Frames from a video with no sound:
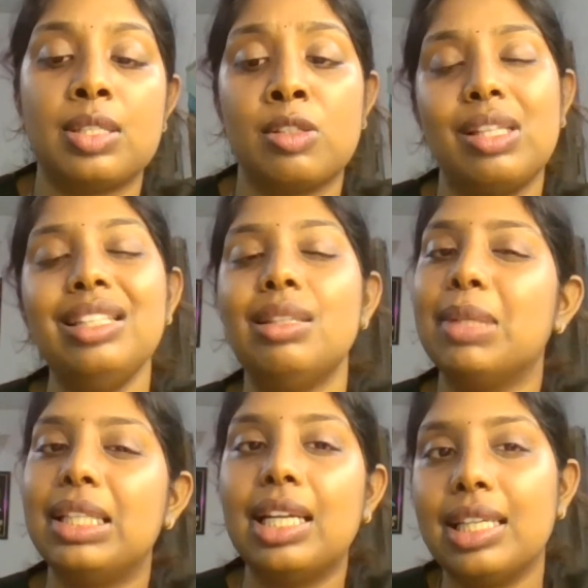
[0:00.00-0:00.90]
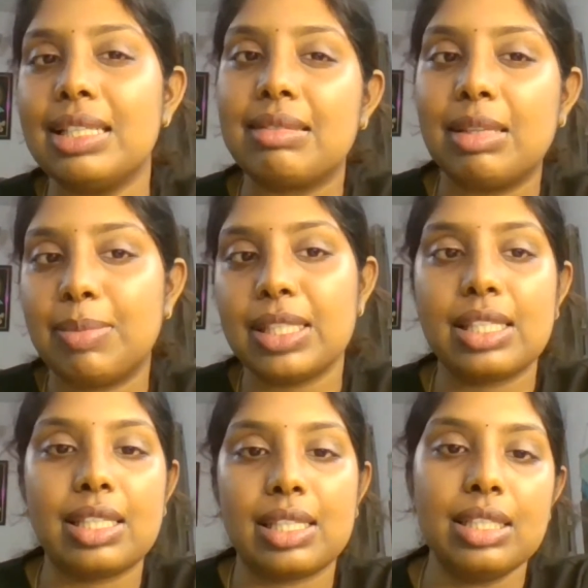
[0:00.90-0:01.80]
so that the midline
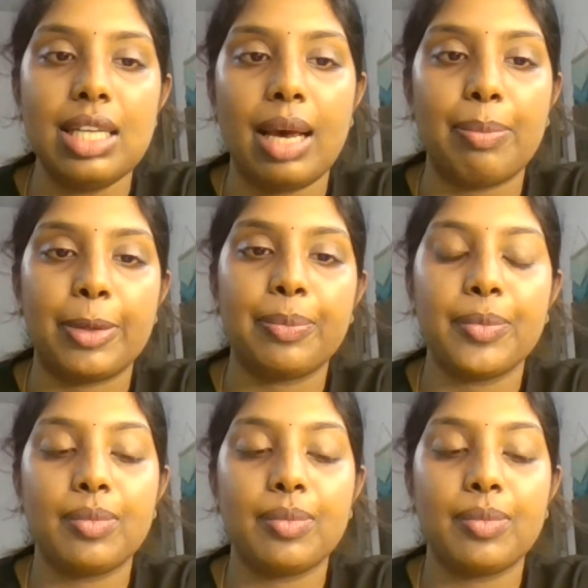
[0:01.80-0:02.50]
discrepancy doesn't happen.